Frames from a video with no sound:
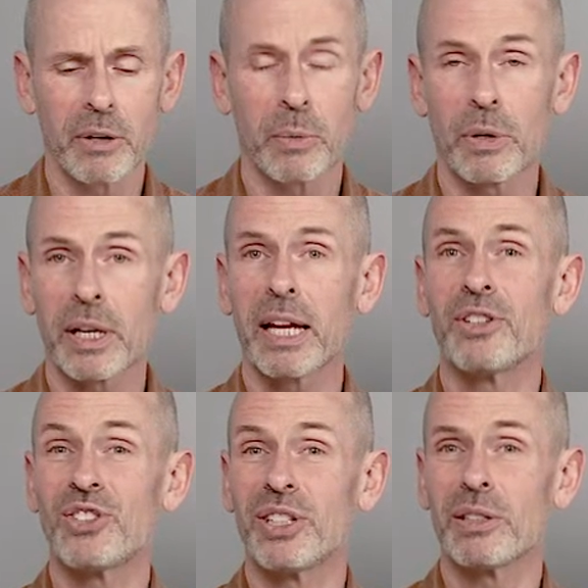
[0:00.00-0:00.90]
how to work a
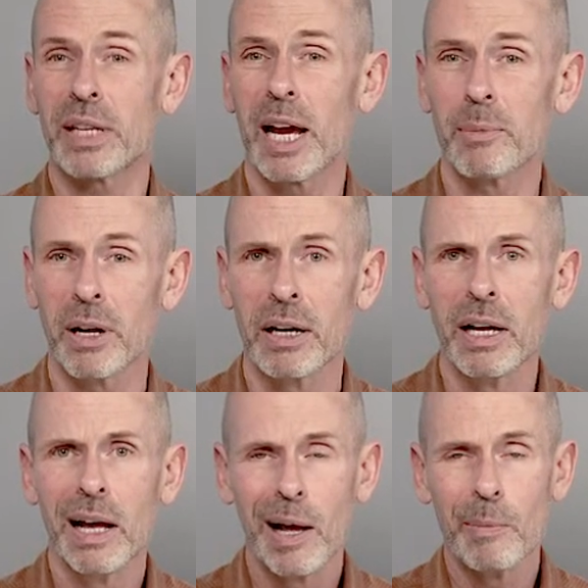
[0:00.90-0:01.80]
still camera,
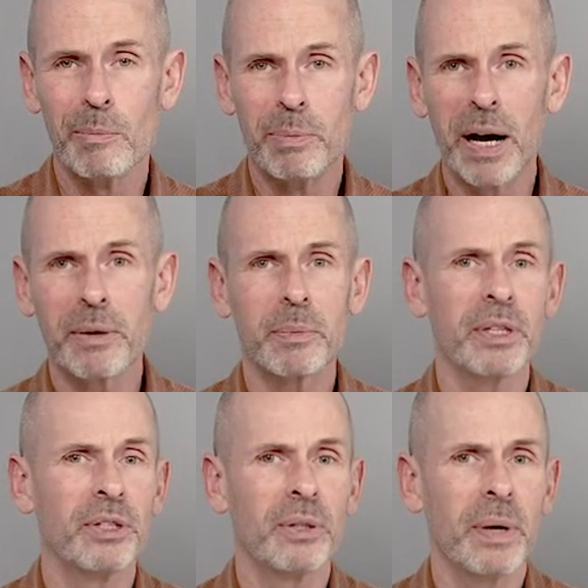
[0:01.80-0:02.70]
but we
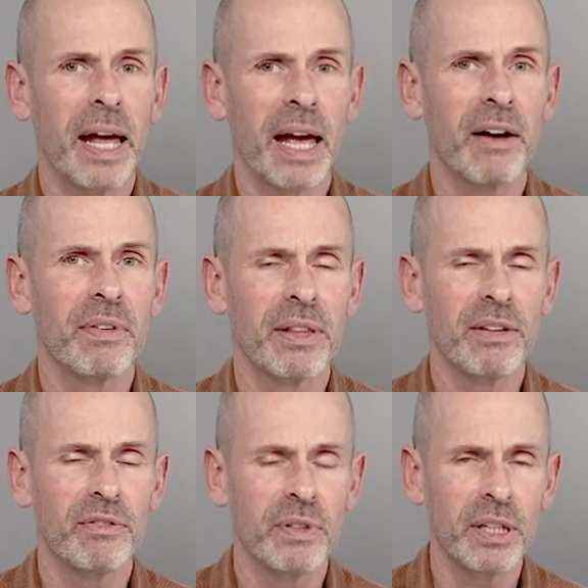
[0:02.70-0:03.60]
do have
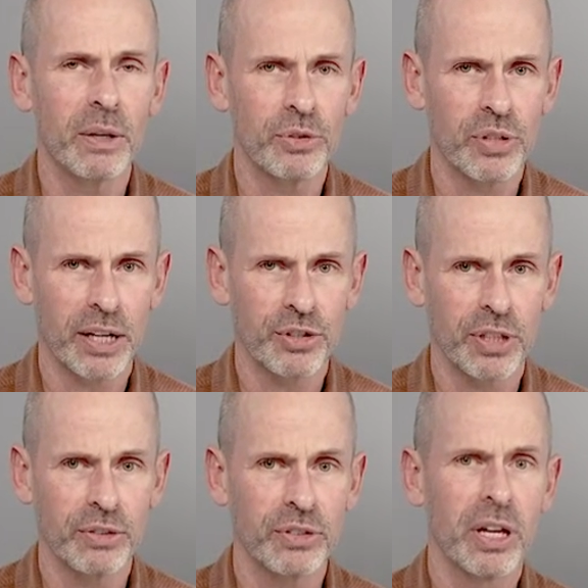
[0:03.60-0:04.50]
the video
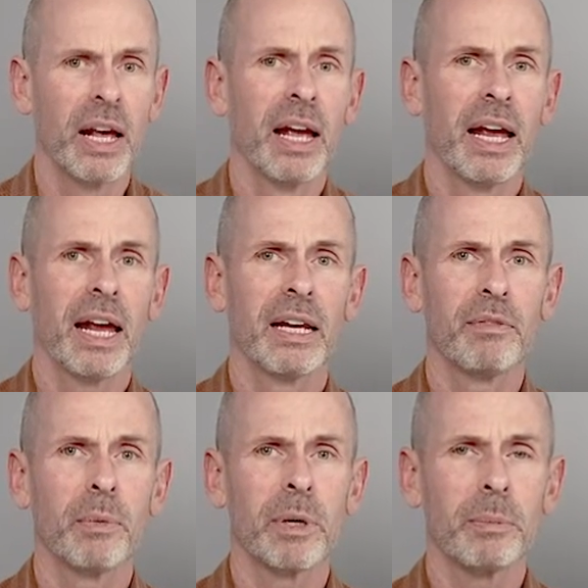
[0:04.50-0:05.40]
sections. And
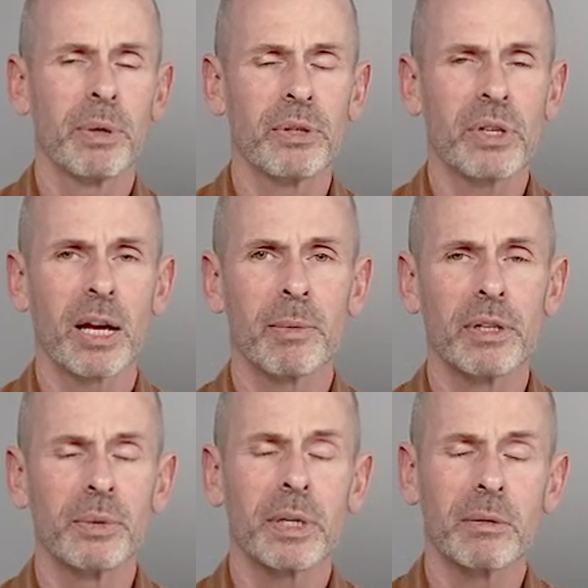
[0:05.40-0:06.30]
if you want to put this camera
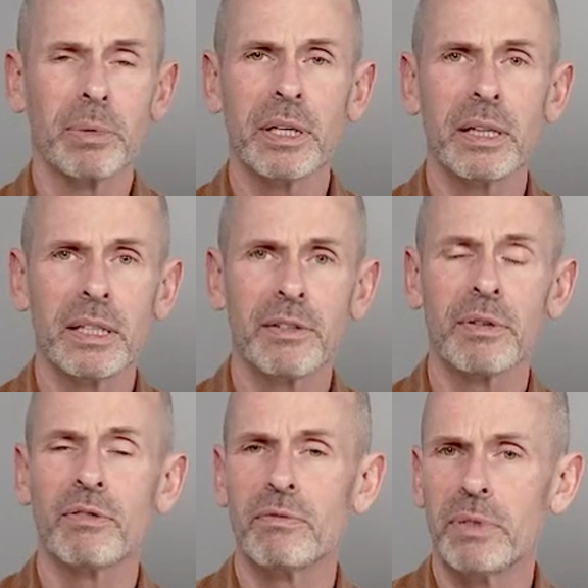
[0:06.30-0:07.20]
into a completely
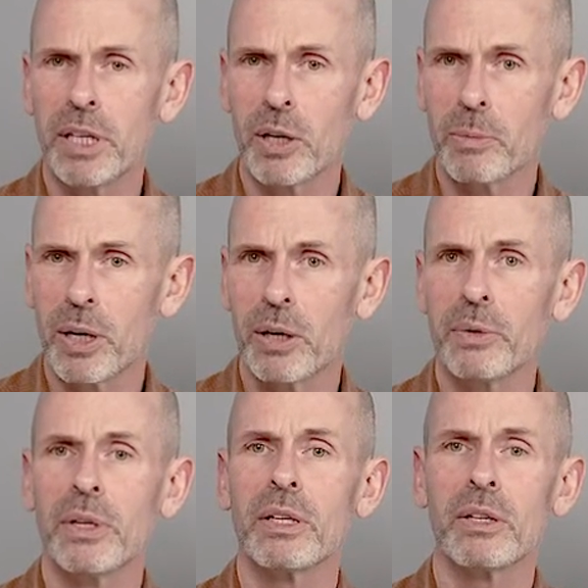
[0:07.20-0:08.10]
different video
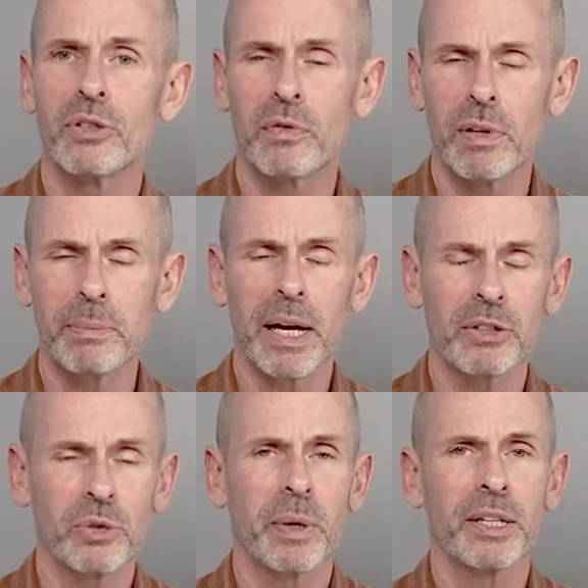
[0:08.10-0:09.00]
mode, then you flip
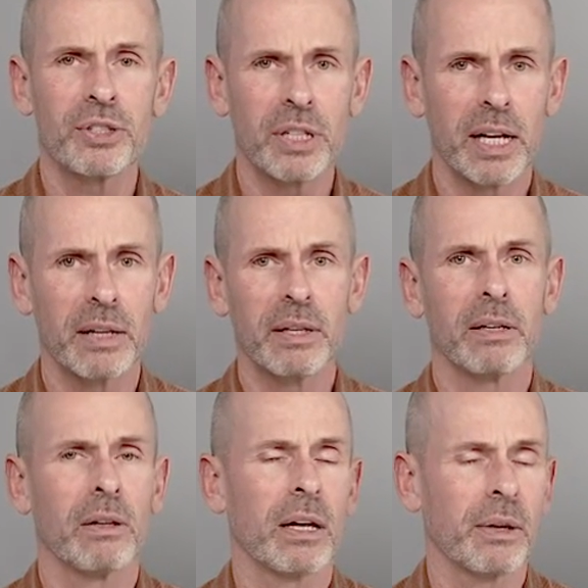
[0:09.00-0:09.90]
that switch and then
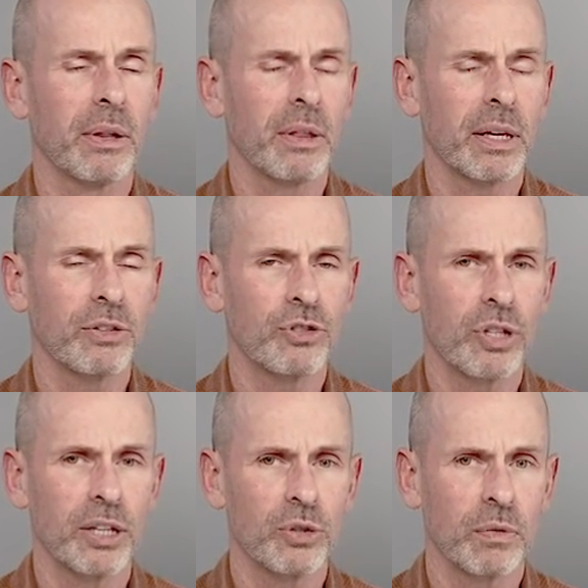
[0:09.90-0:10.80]
a lot of the things
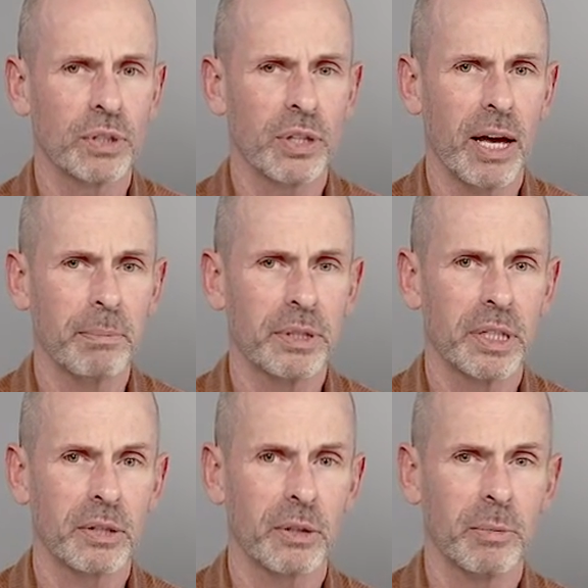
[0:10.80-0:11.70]
change over to that
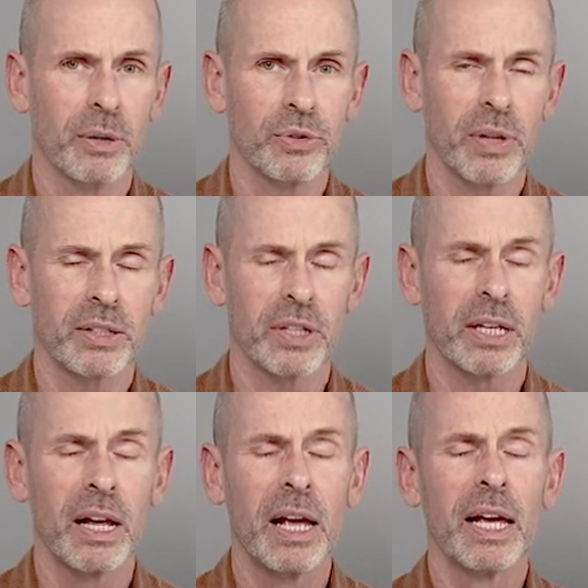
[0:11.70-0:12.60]
particular mode. So that's
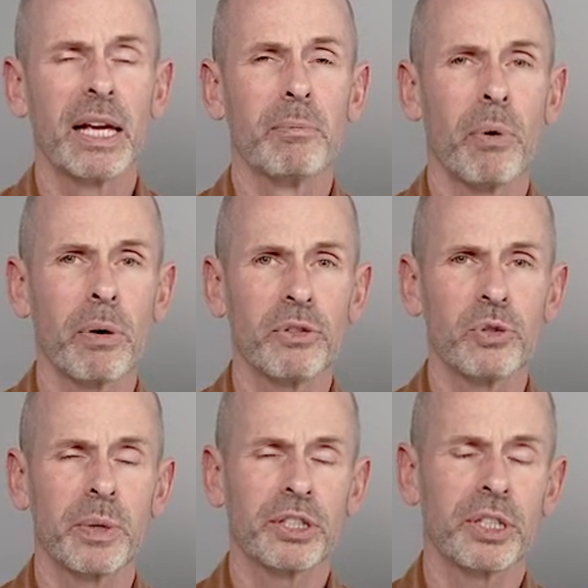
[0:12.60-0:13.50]
an important
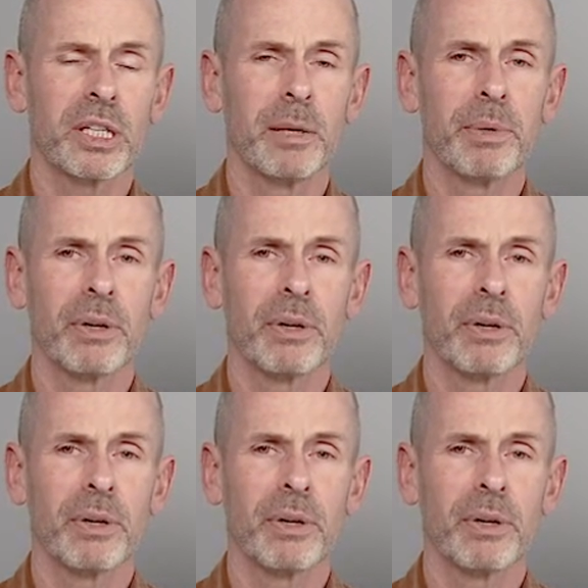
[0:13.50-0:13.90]
switch to keep